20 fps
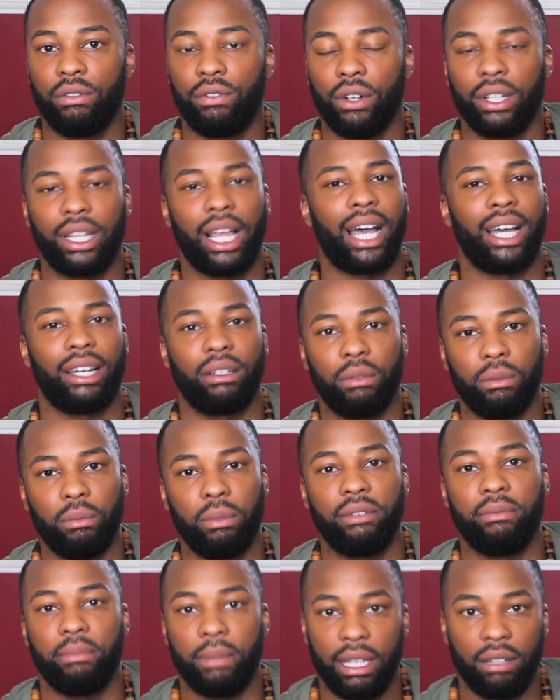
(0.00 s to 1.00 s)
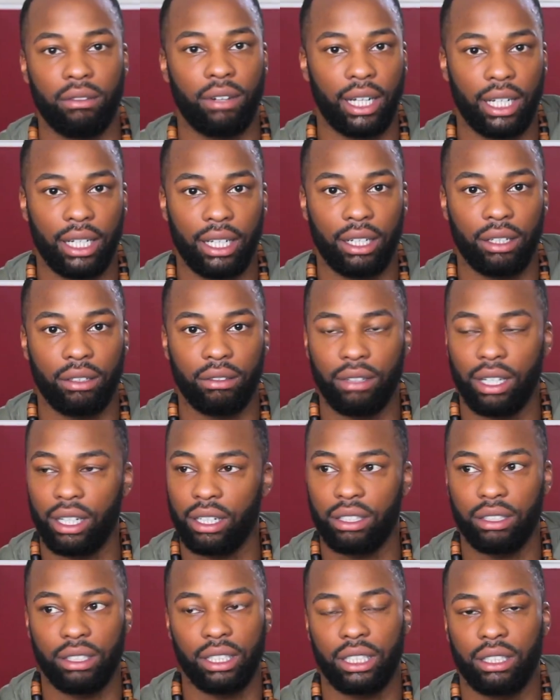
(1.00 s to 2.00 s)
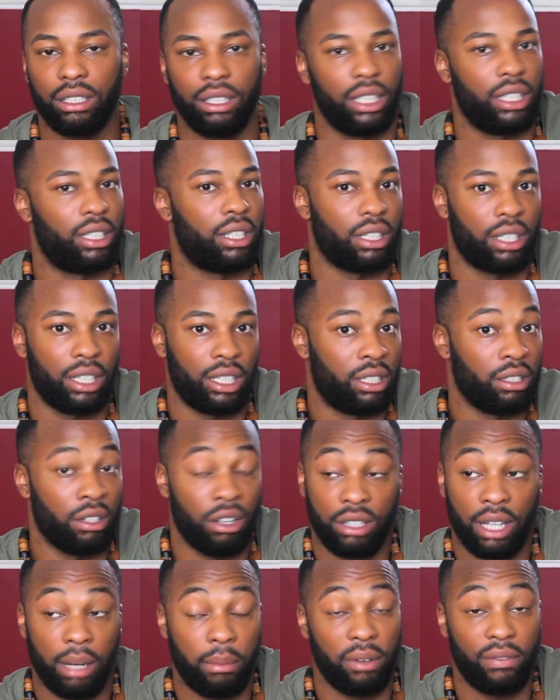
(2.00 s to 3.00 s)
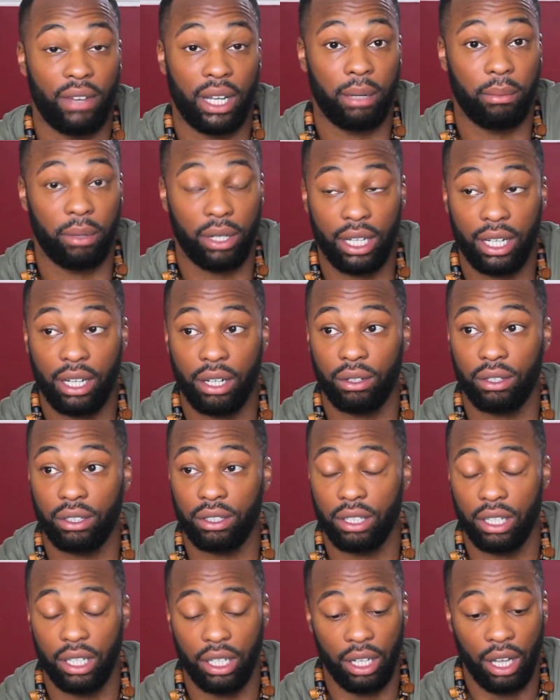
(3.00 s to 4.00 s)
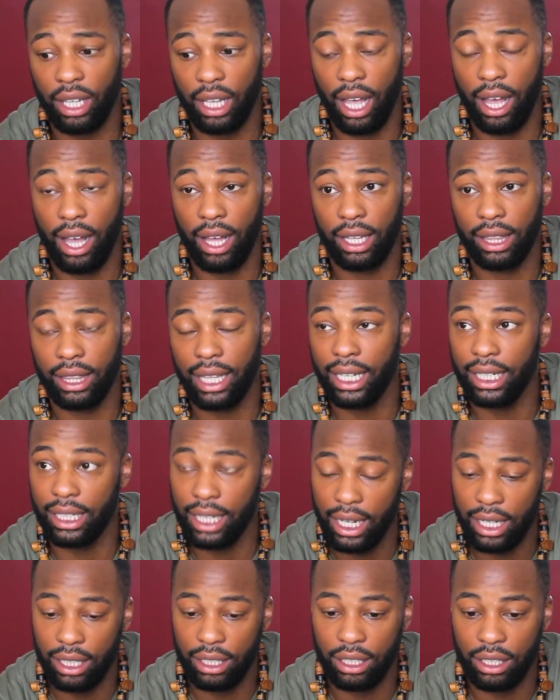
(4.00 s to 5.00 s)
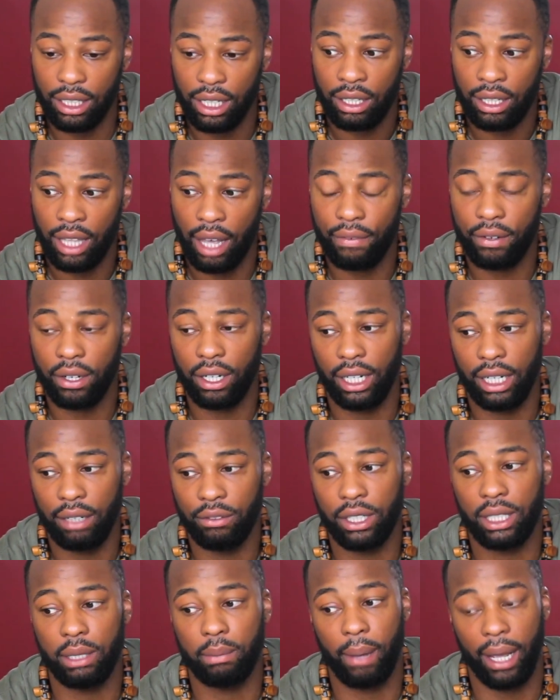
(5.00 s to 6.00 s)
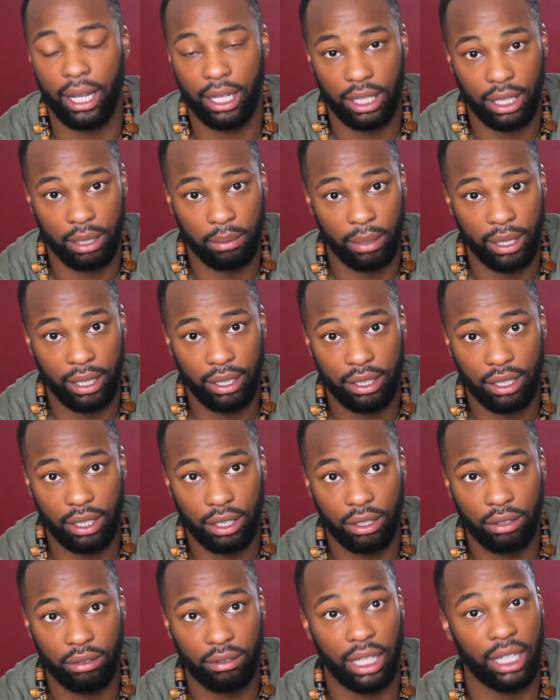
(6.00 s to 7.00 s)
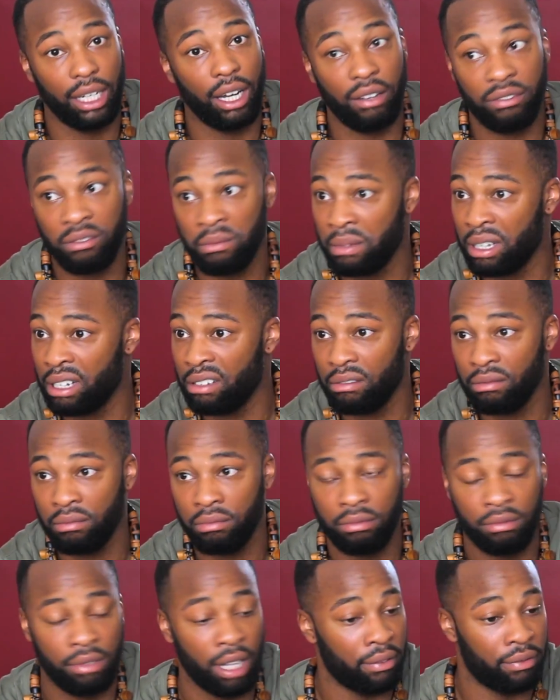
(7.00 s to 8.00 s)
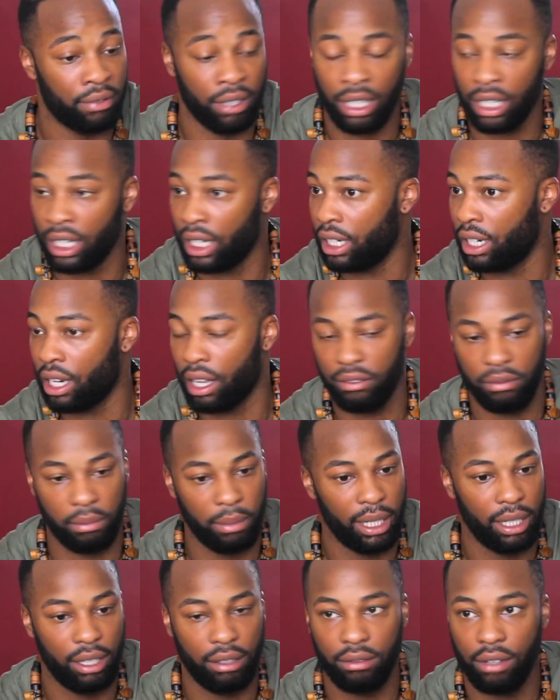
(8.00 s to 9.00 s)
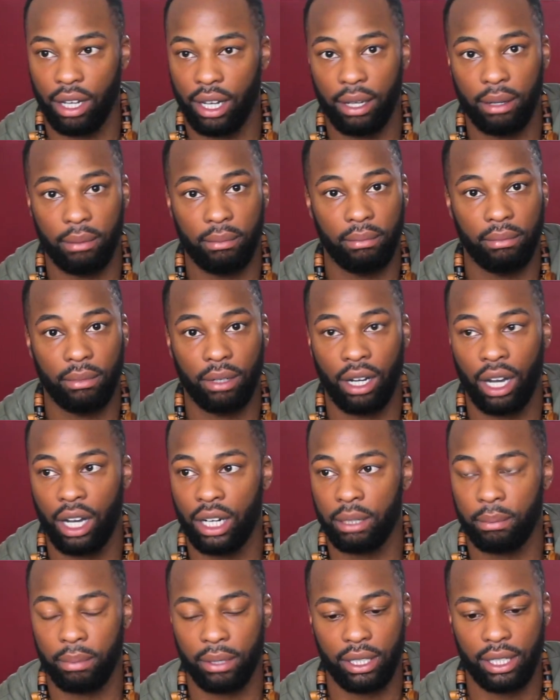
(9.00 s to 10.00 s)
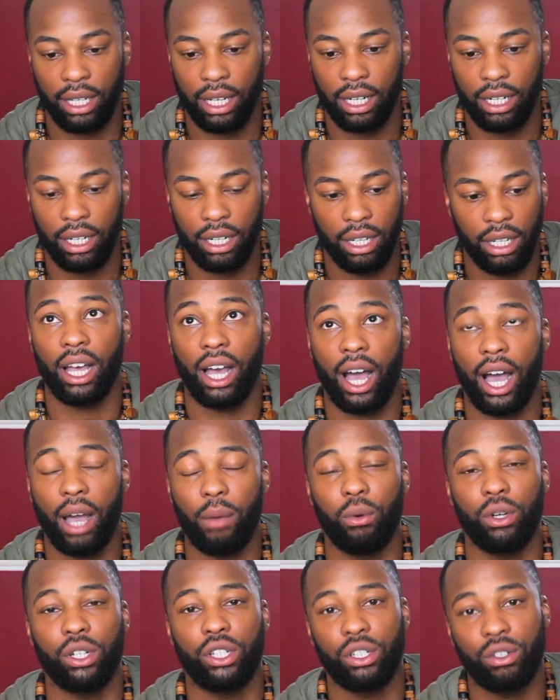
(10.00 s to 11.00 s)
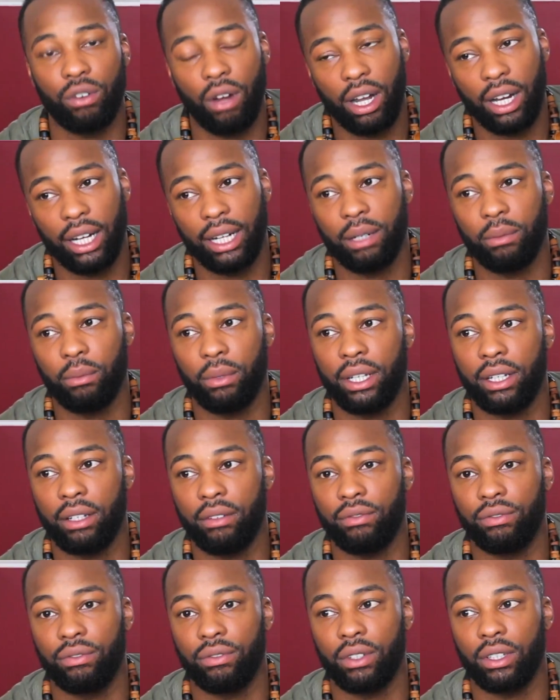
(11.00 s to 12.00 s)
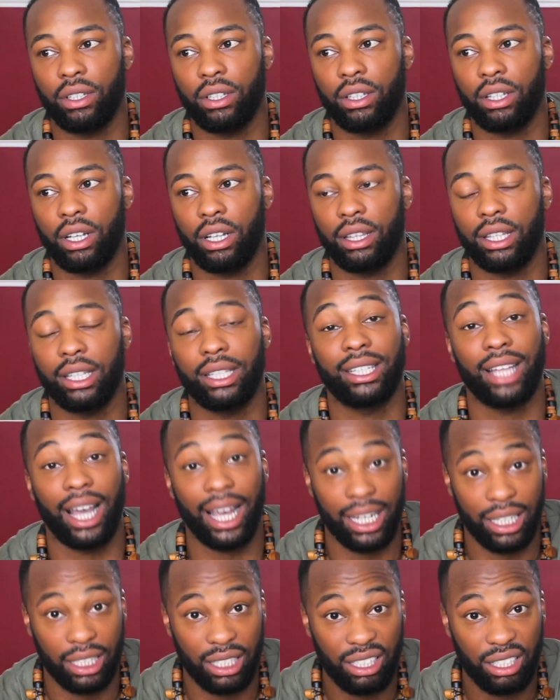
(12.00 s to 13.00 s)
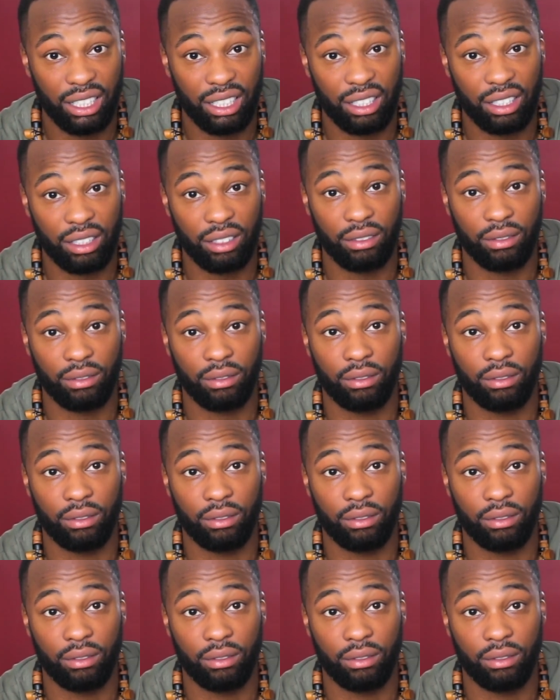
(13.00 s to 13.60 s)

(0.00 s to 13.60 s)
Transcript: that with me right now, because it's not done with anybody else. They definitely respected me still. They loved me, definitely loved me, 100%. I was struggling with the silence,